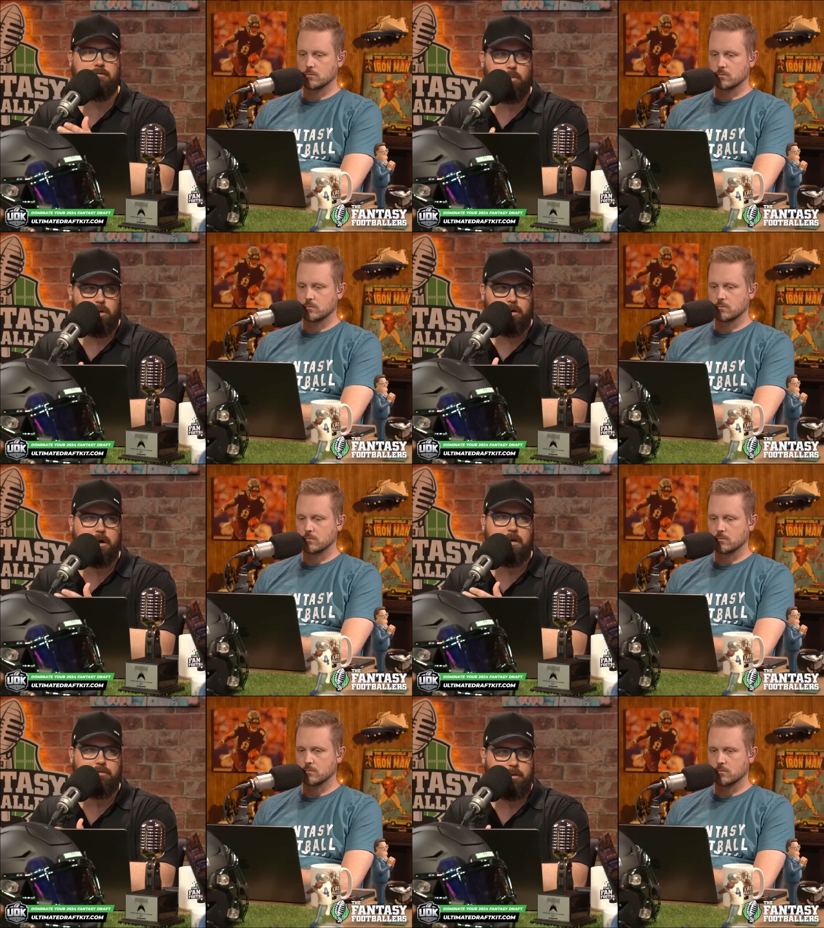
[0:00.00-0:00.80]
Speaker 1: of
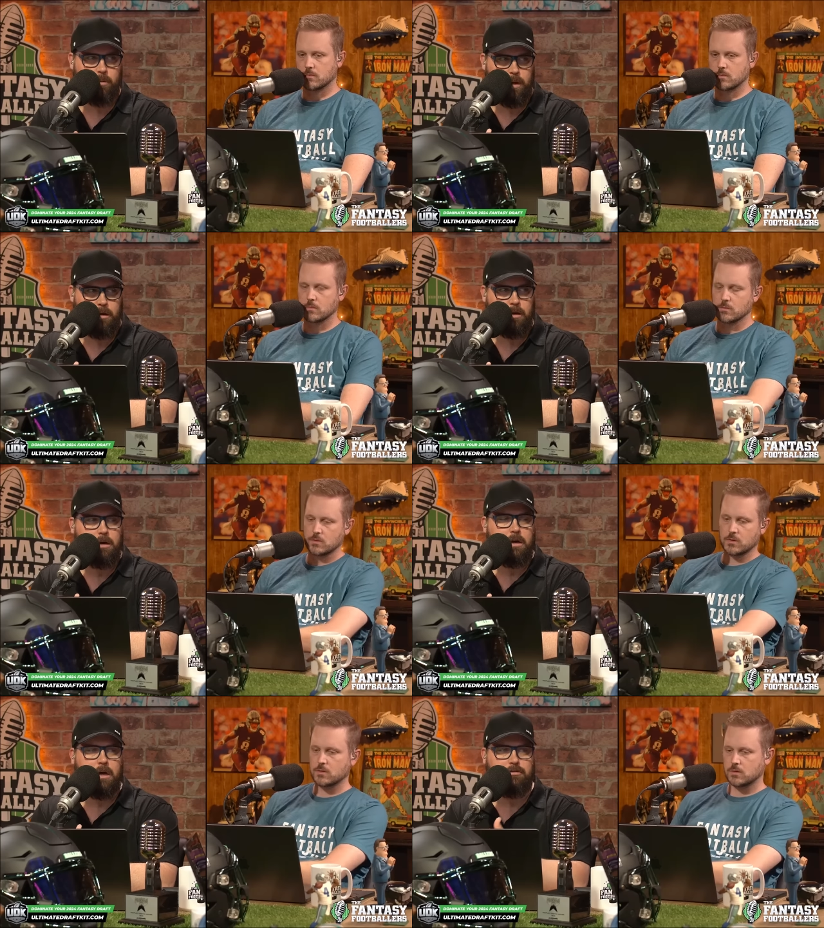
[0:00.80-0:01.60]
work every week,
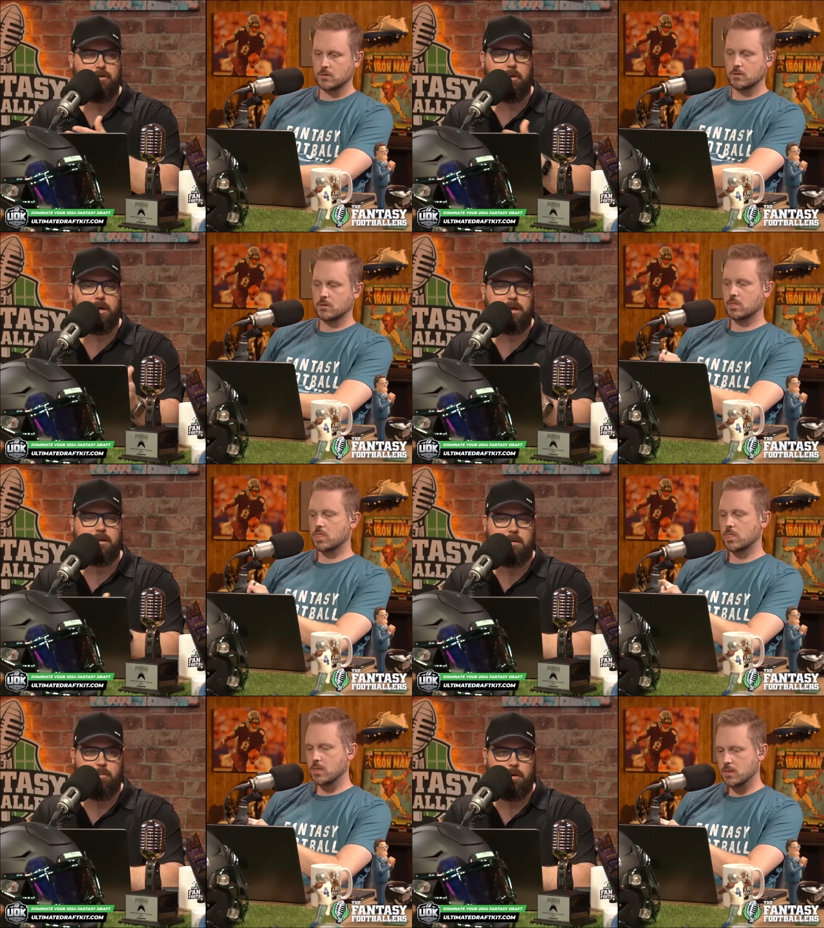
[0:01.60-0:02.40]
and so it
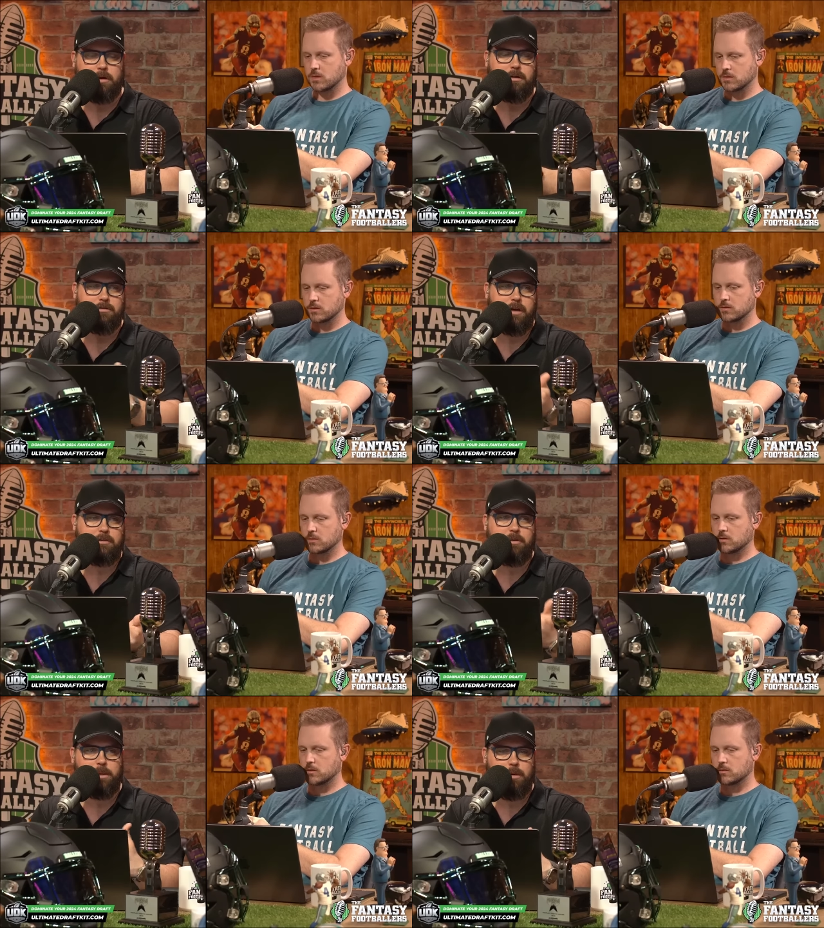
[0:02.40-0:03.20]
ended up working. You
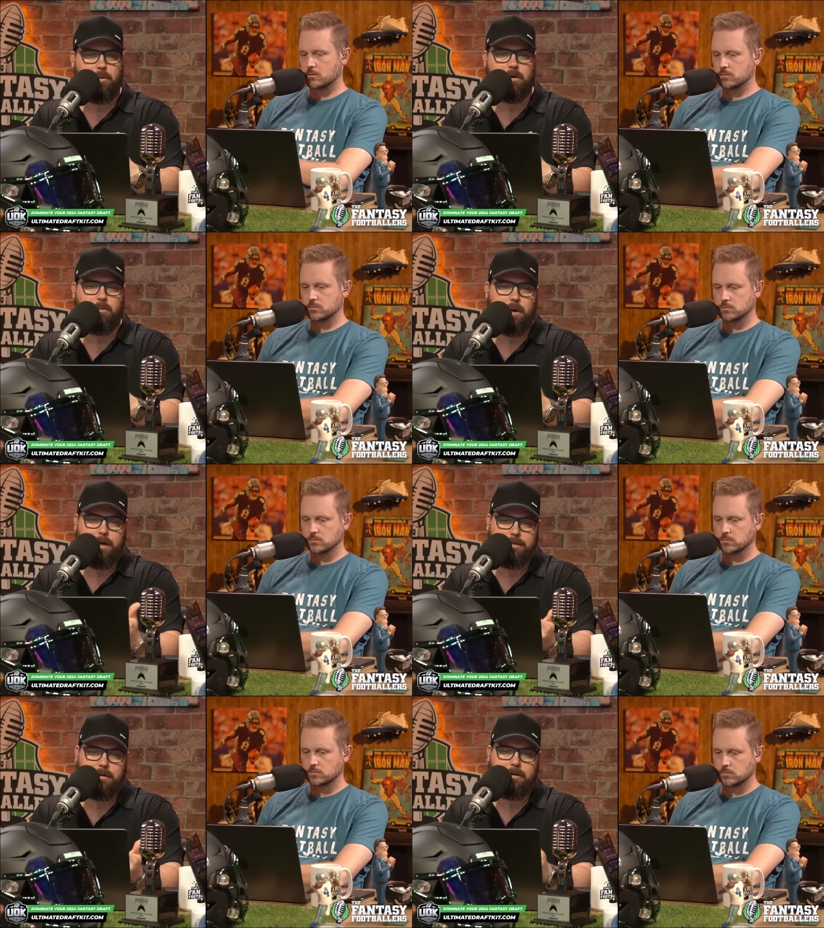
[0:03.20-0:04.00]
take some of that work
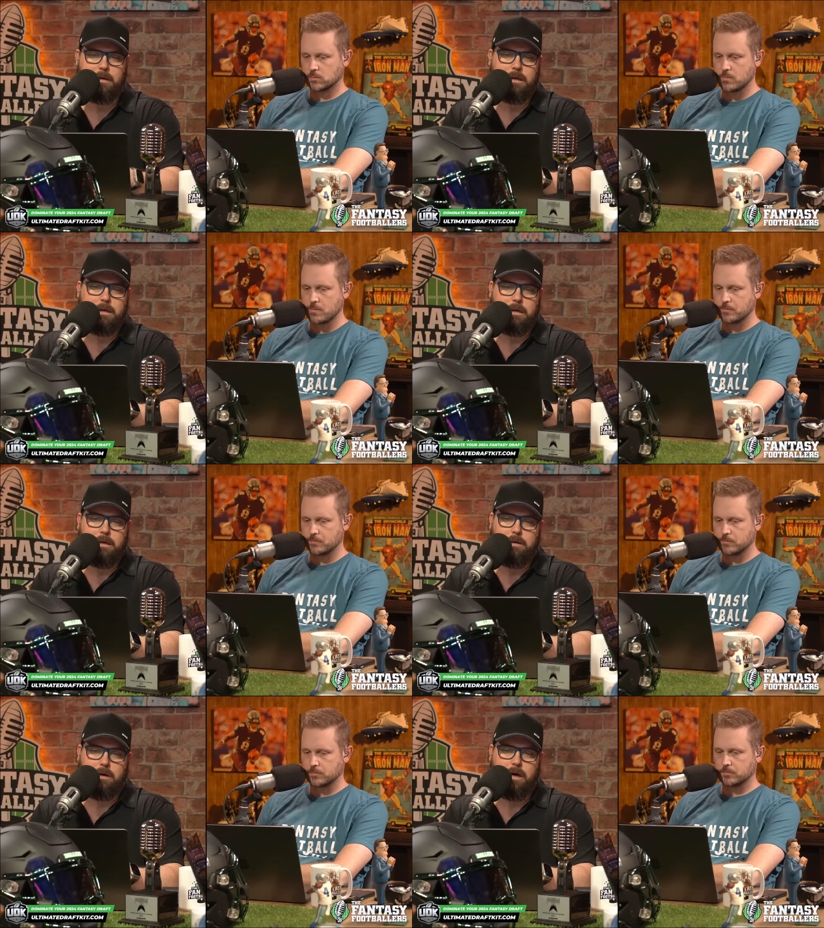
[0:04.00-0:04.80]
away, I think,
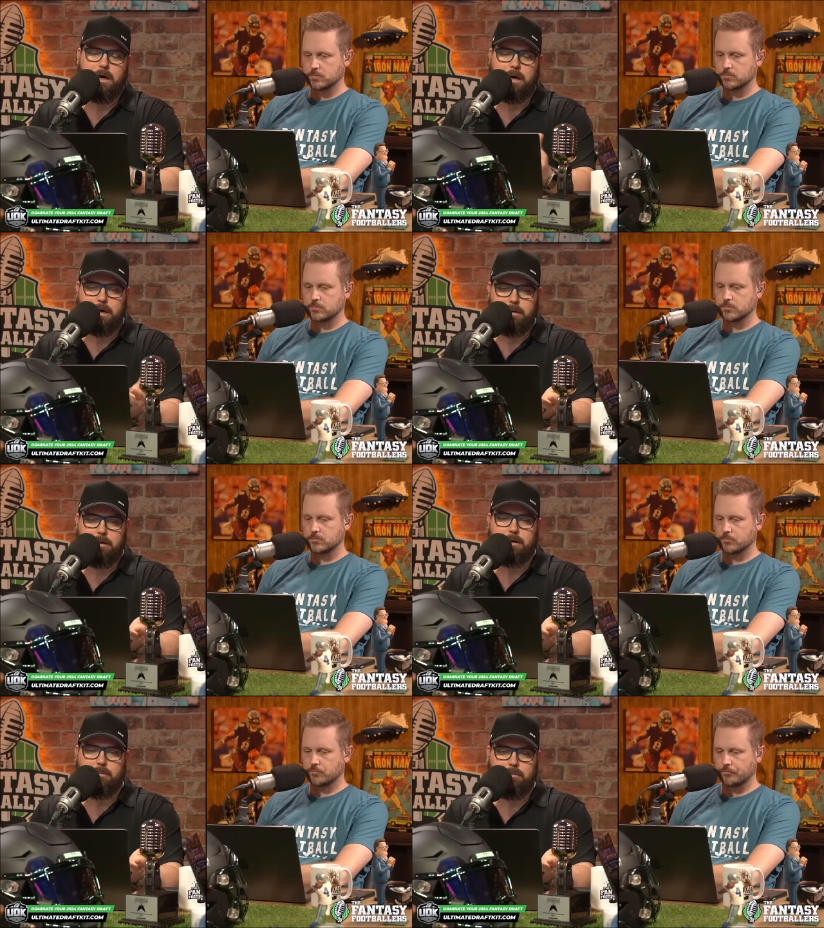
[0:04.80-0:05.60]
uh, uh,
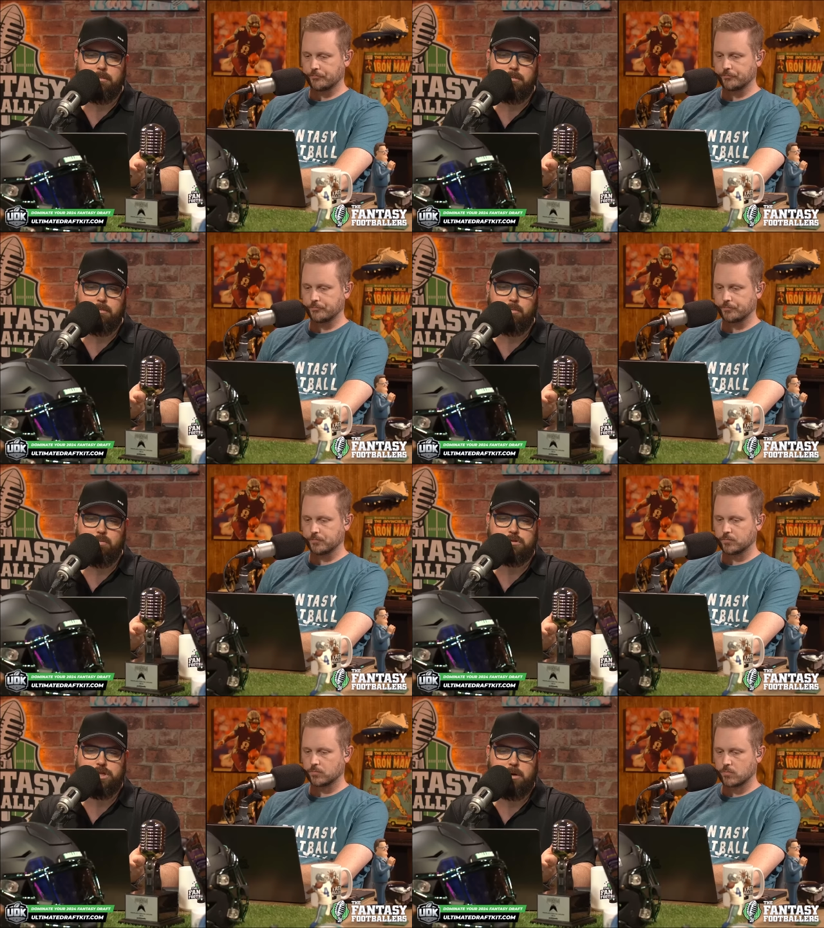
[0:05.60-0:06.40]
you know,
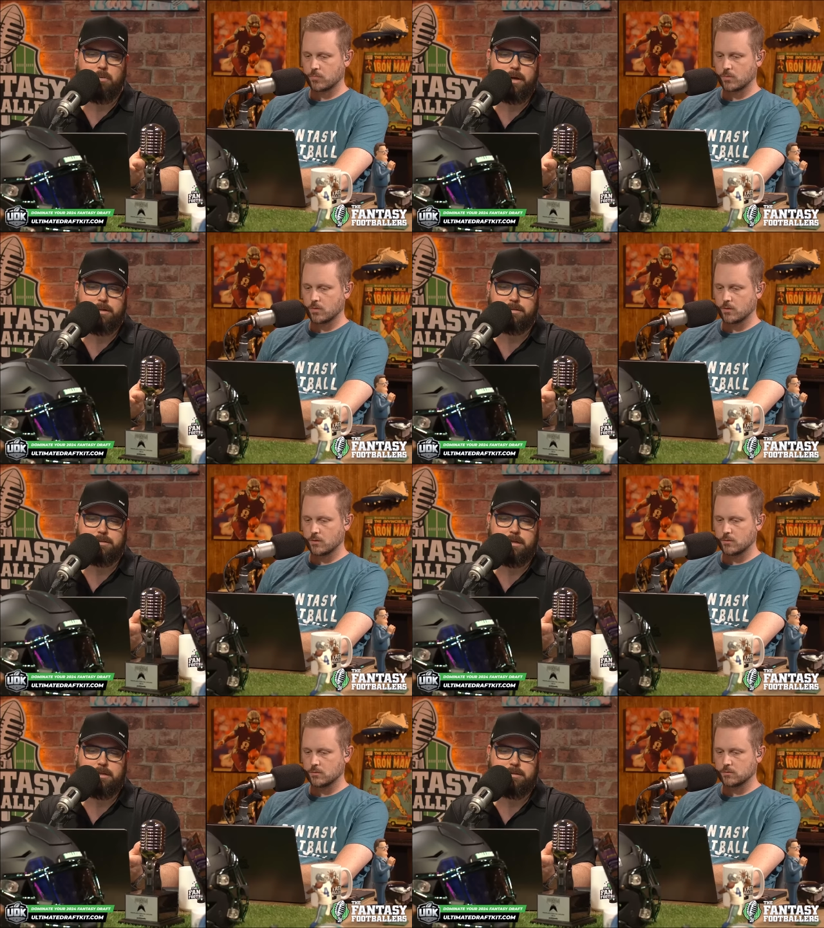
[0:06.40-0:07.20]
Rashad White
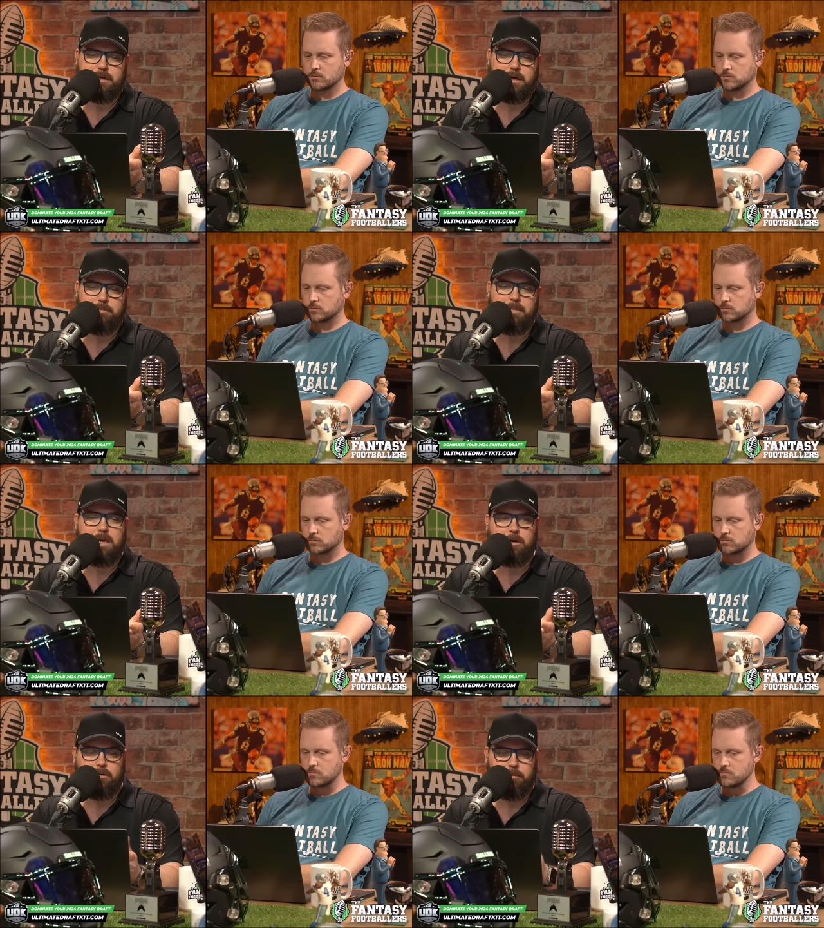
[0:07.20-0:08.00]
is is a
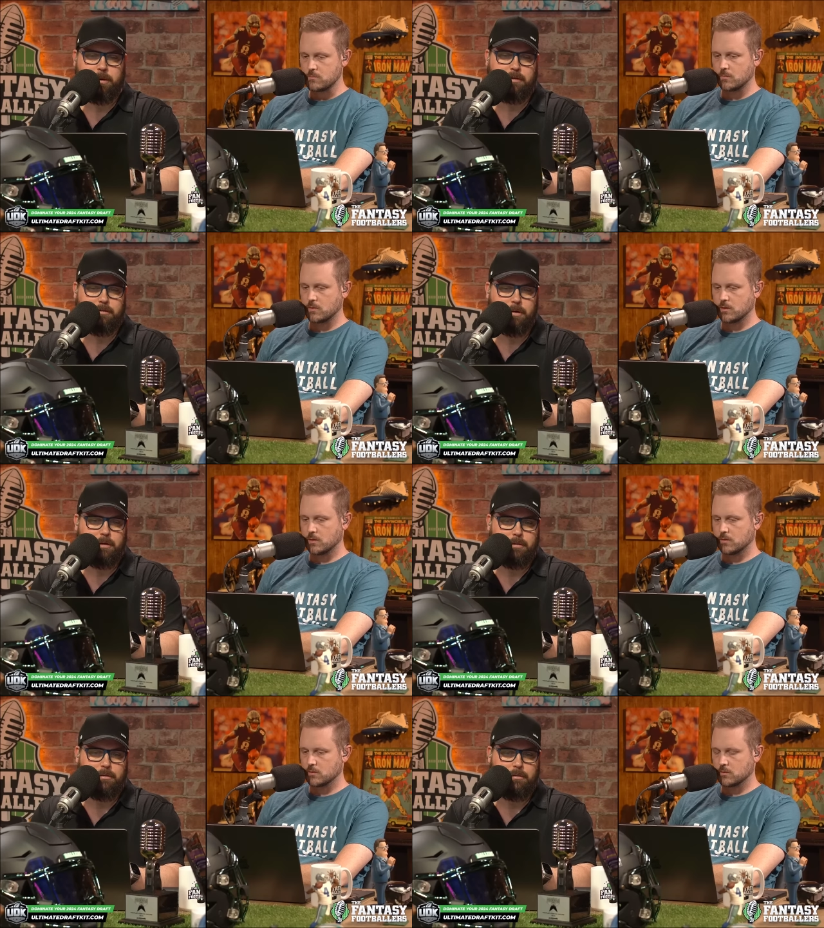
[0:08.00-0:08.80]
mediocre pick to me.